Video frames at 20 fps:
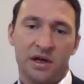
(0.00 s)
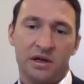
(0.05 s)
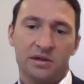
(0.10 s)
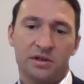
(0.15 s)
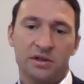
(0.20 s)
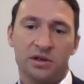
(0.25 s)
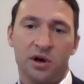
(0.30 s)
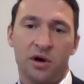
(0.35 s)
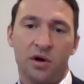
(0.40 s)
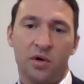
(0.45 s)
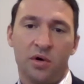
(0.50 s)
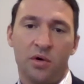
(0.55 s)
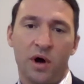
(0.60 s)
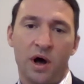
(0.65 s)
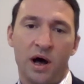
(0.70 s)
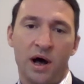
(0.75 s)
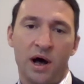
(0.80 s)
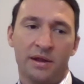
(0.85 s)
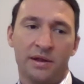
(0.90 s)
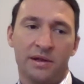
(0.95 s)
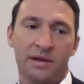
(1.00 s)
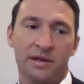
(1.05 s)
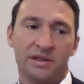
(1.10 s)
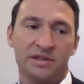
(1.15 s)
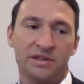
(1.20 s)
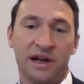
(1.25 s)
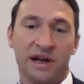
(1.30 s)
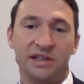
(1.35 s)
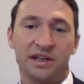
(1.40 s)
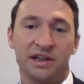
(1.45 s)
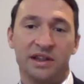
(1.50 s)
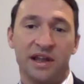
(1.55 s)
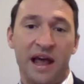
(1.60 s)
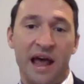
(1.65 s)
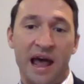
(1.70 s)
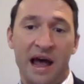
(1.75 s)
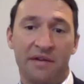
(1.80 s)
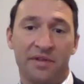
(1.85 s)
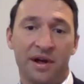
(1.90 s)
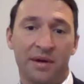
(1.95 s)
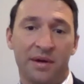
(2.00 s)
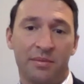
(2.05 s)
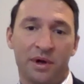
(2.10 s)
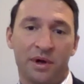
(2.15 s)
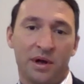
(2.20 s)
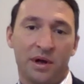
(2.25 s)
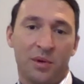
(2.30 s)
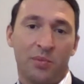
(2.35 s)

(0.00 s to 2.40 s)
So it's nice that they have them.